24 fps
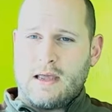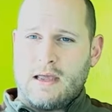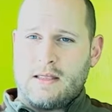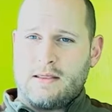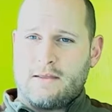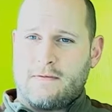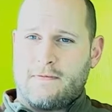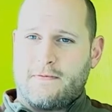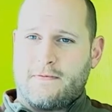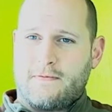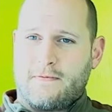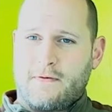
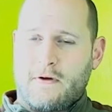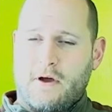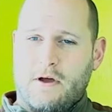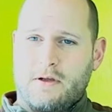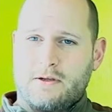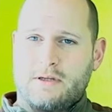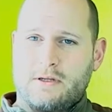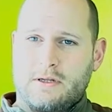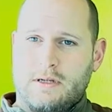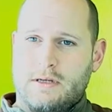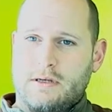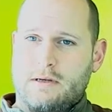the
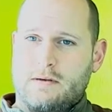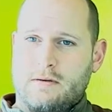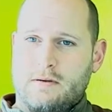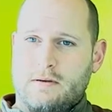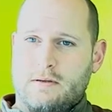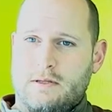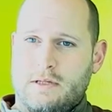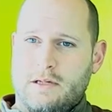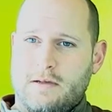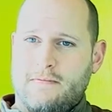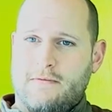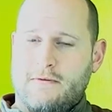fraudulent
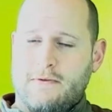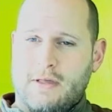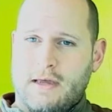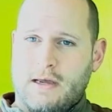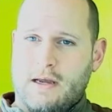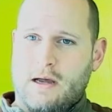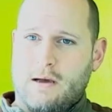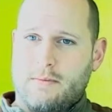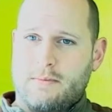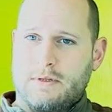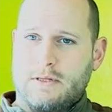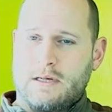seafood
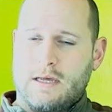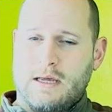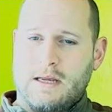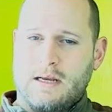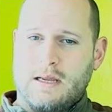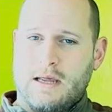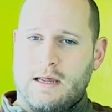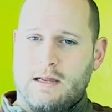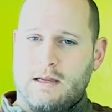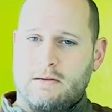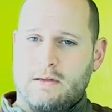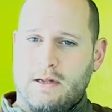that comes in
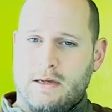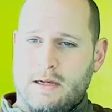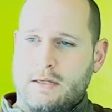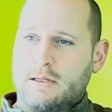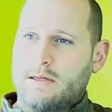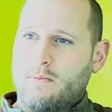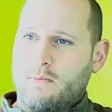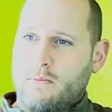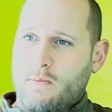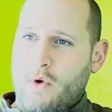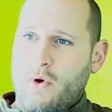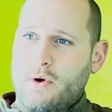is, like I
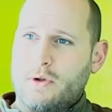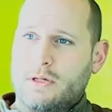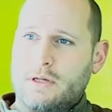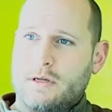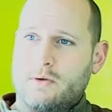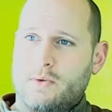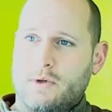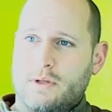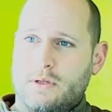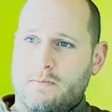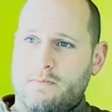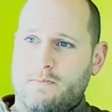said,
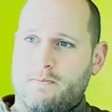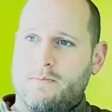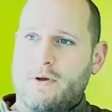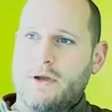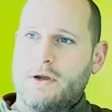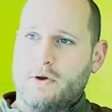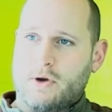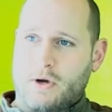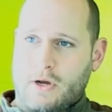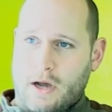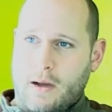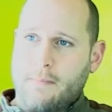mostly with
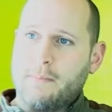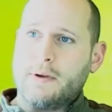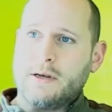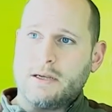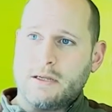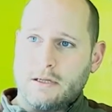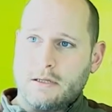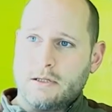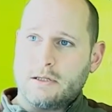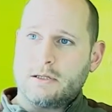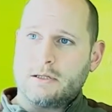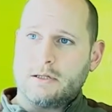bigger
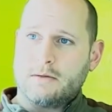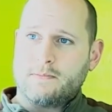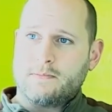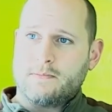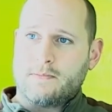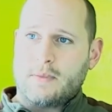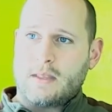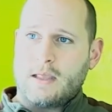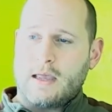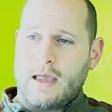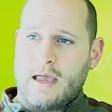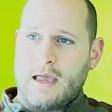companies,
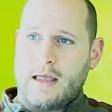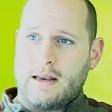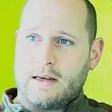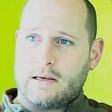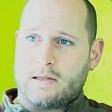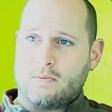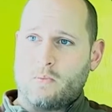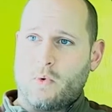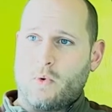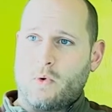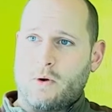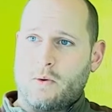and
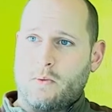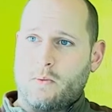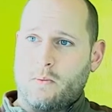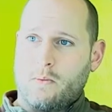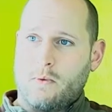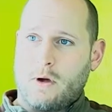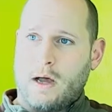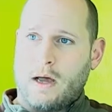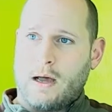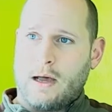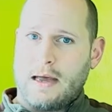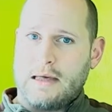it's more,
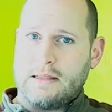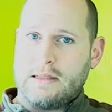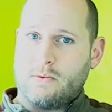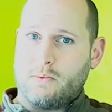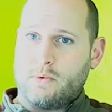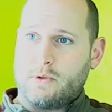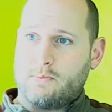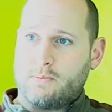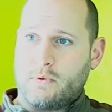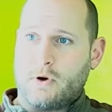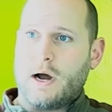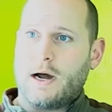I think,
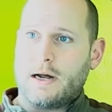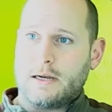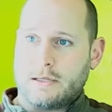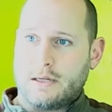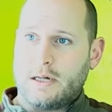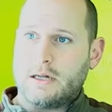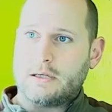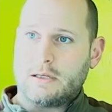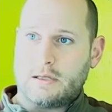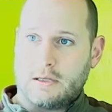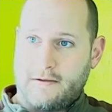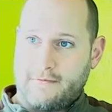with
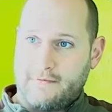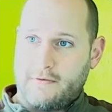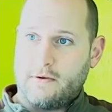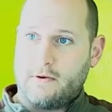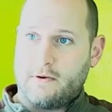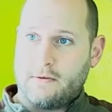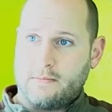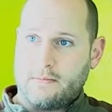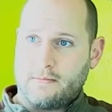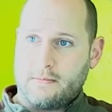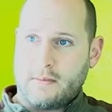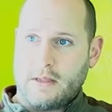processed
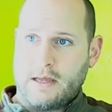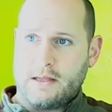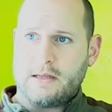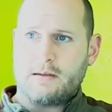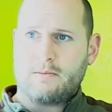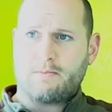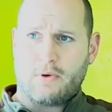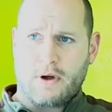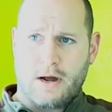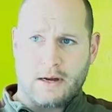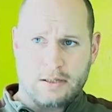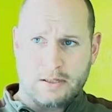seafood. I
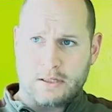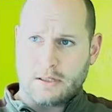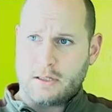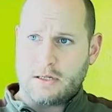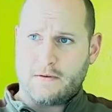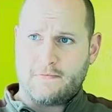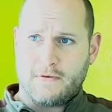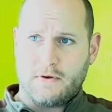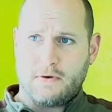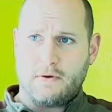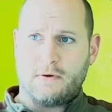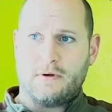think processed
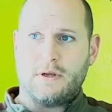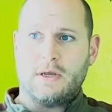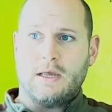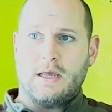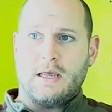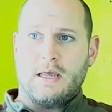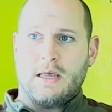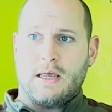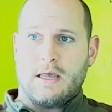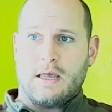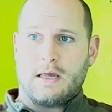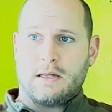seafood
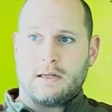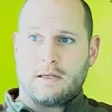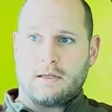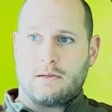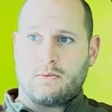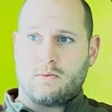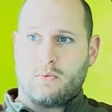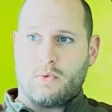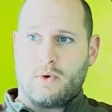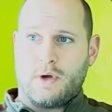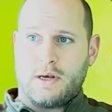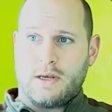is
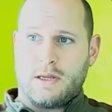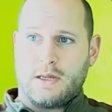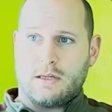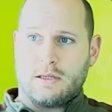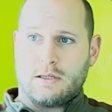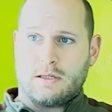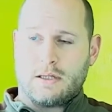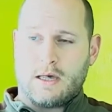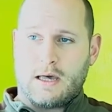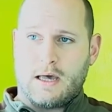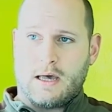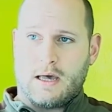what
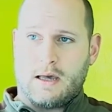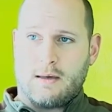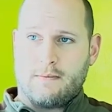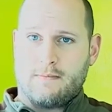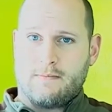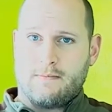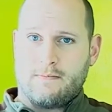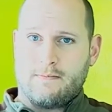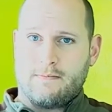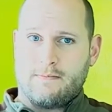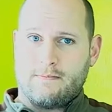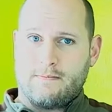is
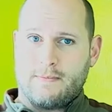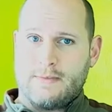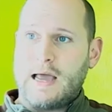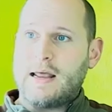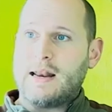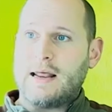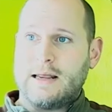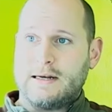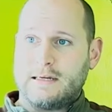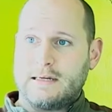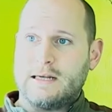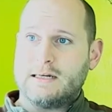9
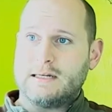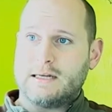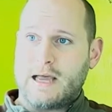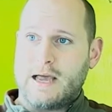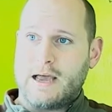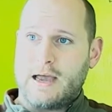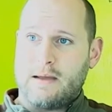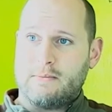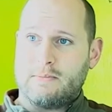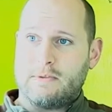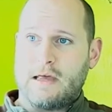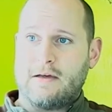out of 10
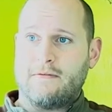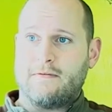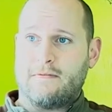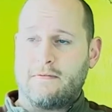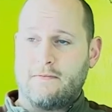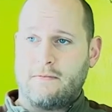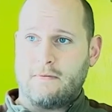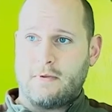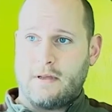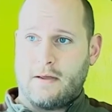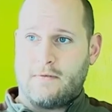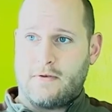times that
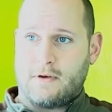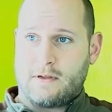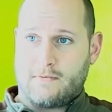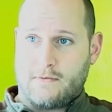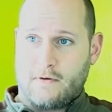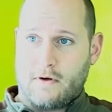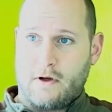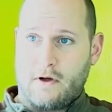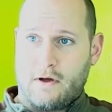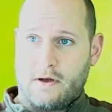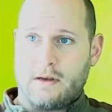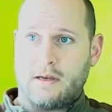if it's
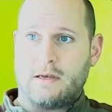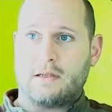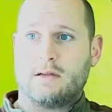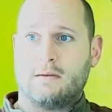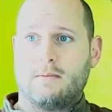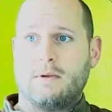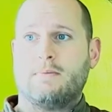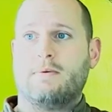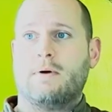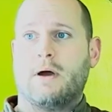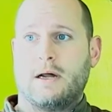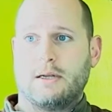fraud, it's
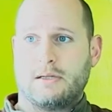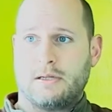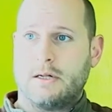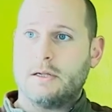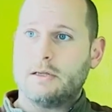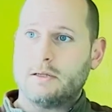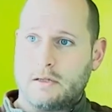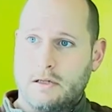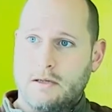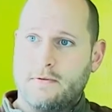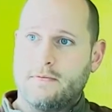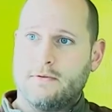gonna be
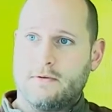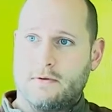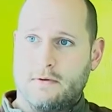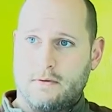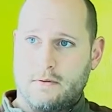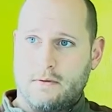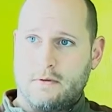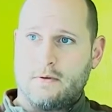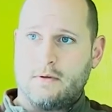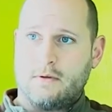processed seafood.